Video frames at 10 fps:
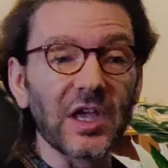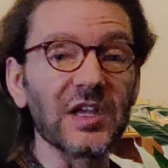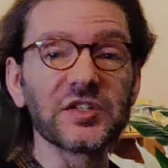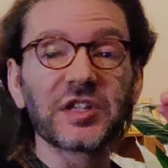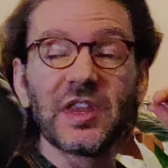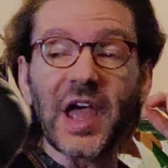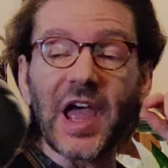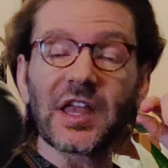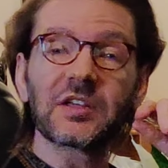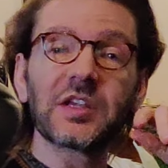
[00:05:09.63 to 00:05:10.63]
is
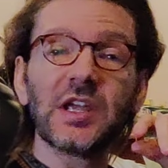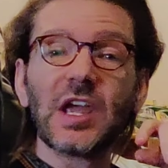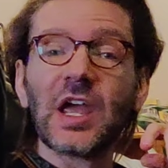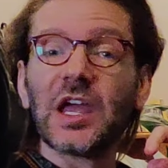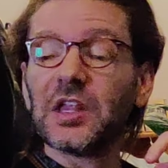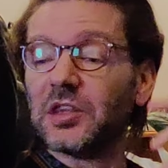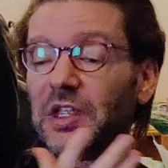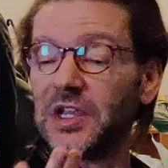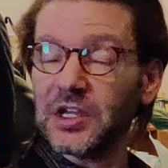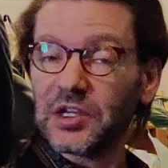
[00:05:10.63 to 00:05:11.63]
that
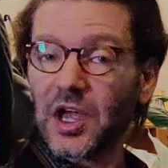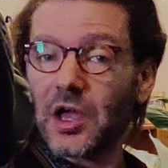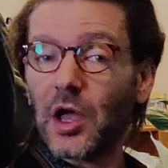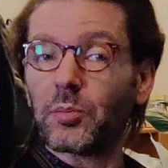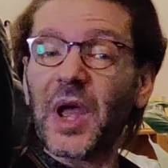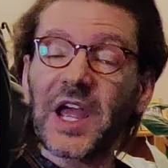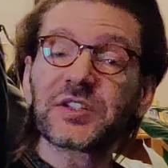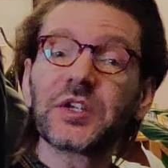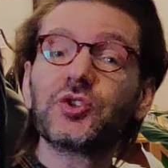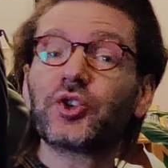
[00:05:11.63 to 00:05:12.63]
the uh,
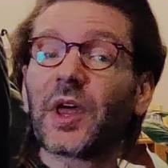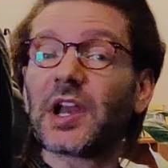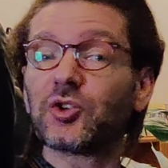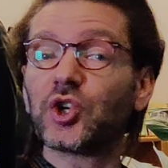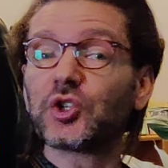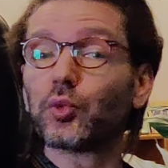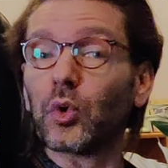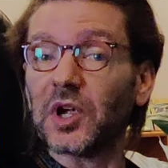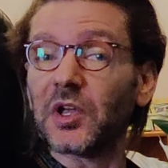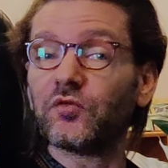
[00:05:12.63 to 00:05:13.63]
passage that I just
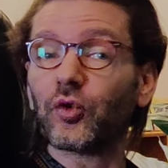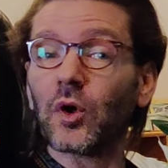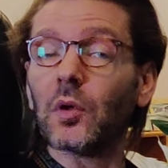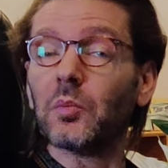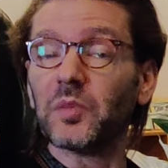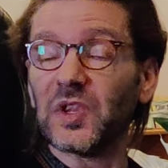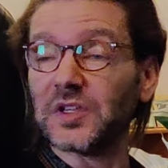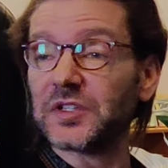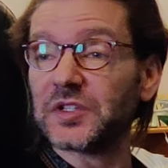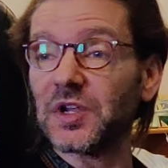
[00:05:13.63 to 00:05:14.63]
read from
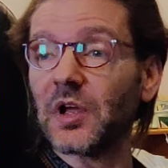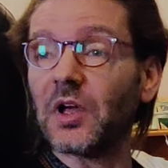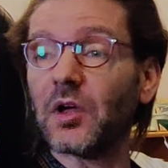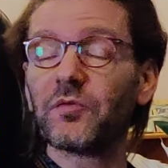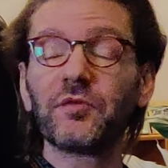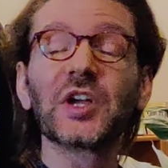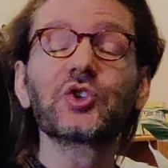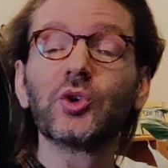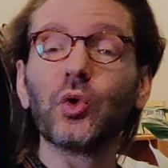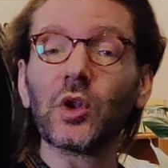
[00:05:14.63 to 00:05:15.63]
this uh,
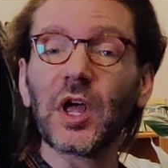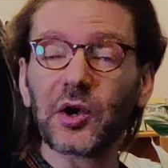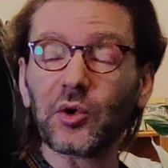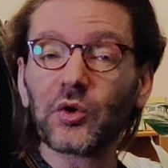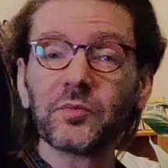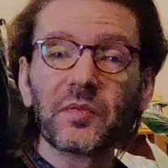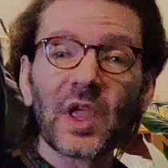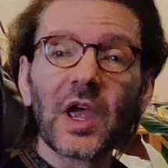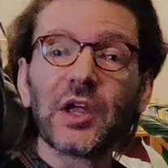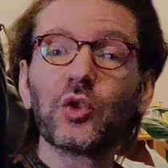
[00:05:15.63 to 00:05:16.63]
fictional letter,
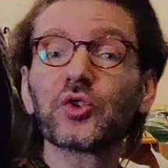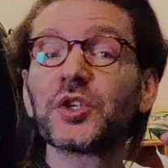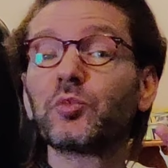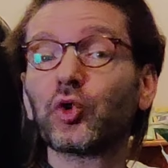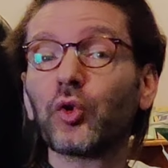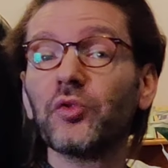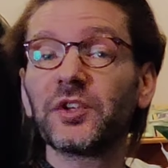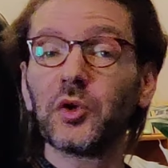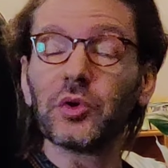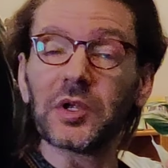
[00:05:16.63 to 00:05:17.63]
there's some
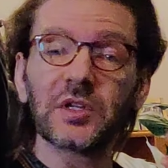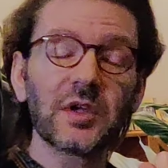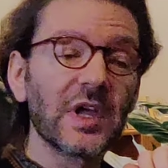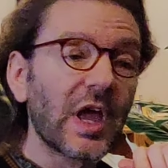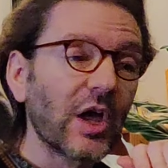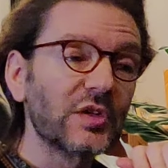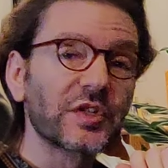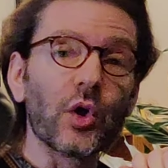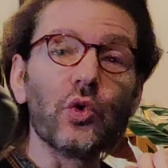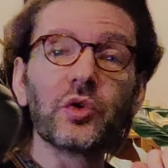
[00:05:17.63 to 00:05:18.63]
truth to it.
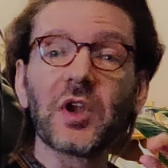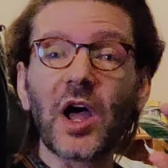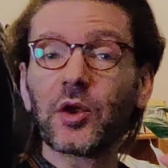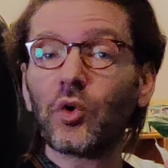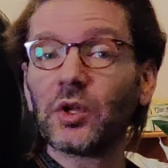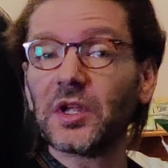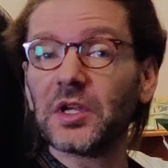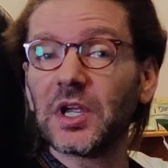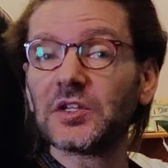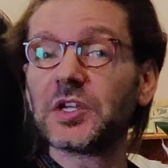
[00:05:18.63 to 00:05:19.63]
So not
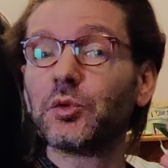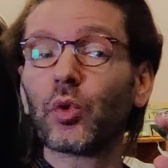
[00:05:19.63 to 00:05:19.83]
only is he